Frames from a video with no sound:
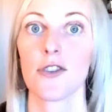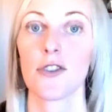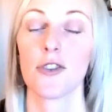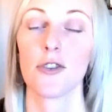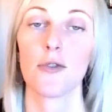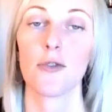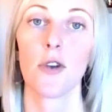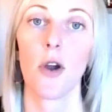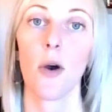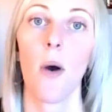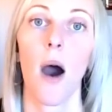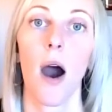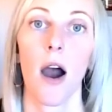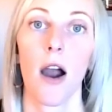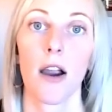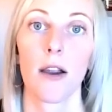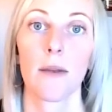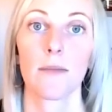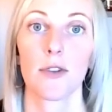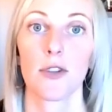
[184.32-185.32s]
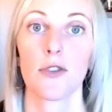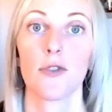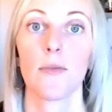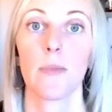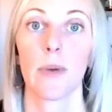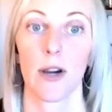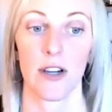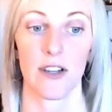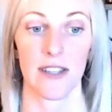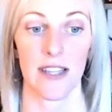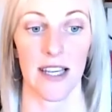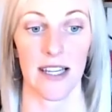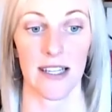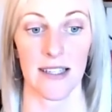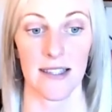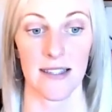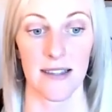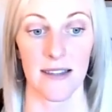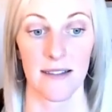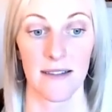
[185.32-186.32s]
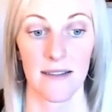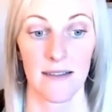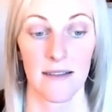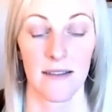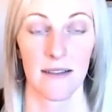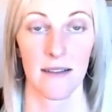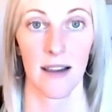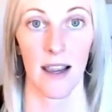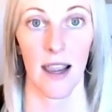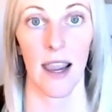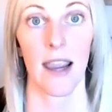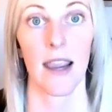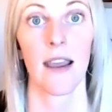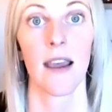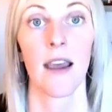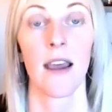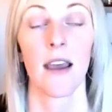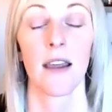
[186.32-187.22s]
do no harm to persons, okay?